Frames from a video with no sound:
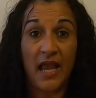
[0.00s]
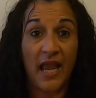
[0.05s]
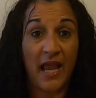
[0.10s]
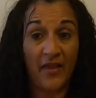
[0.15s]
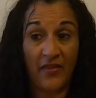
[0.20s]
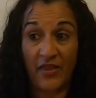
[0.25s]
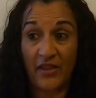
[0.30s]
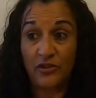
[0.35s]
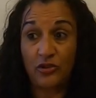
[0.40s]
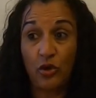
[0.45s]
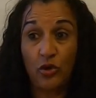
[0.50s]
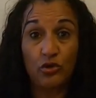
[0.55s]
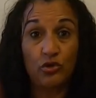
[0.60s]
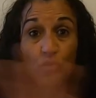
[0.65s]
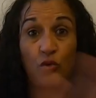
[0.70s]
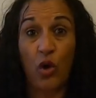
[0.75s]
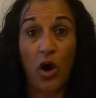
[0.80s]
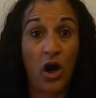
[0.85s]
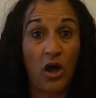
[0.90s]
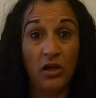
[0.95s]
And they told
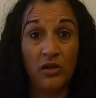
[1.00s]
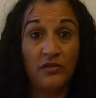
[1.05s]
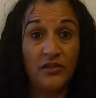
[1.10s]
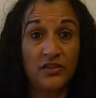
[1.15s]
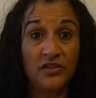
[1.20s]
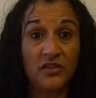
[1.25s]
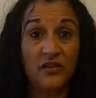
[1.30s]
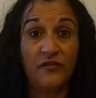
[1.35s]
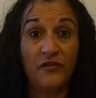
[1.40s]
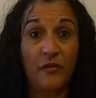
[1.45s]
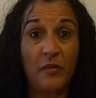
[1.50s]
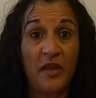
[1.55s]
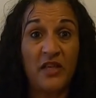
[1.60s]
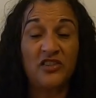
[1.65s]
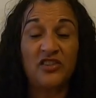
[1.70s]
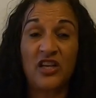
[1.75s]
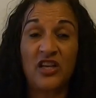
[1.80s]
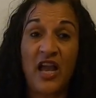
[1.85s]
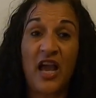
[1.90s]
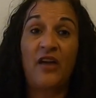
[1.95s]
you all of this
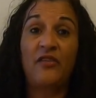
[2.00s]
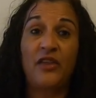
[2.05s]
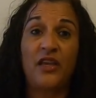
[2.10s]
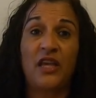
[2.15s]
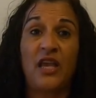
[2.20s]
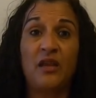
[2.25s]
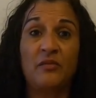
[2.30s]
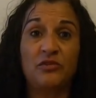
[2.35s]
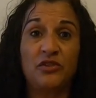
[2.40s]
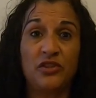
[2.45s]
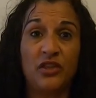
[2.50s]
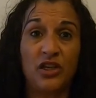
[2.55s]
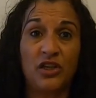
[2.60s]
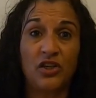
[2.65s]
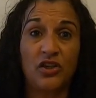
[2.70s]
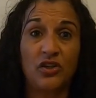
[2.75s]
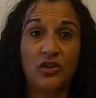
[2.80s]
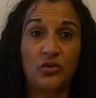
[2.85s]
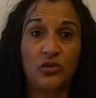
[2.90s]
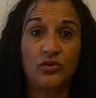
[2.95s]
information, how they came to their
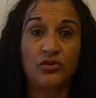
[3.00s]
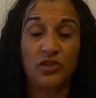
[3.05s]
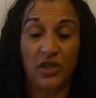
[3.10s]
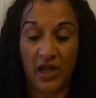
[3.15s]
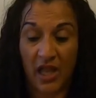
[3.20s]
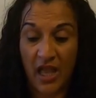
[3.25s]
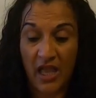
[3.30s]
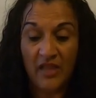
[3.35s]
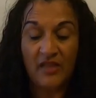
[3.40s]
conclusion.